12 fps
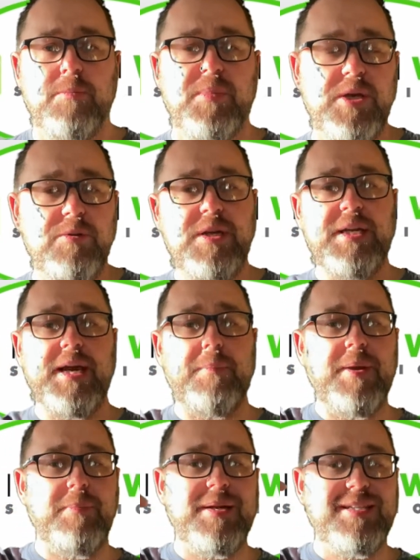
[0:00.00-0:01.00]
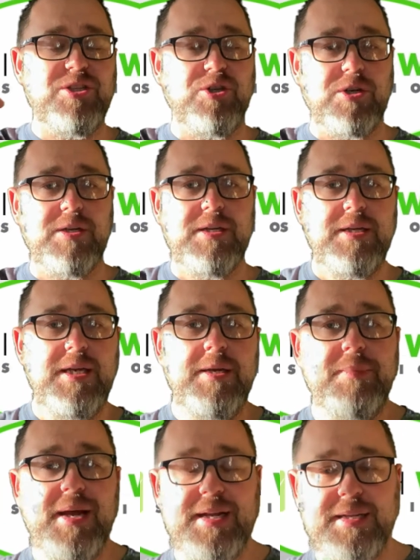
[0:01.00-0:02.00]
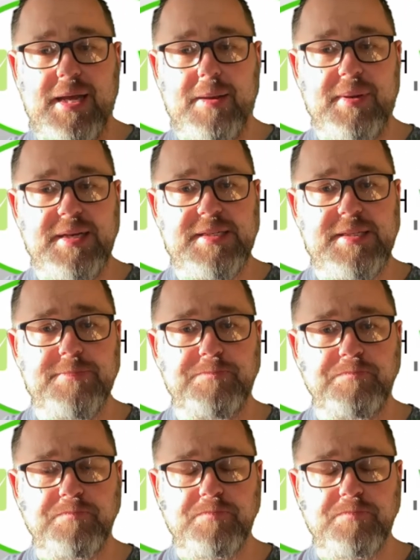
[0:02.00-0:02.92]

But you need to get people into your emailing database.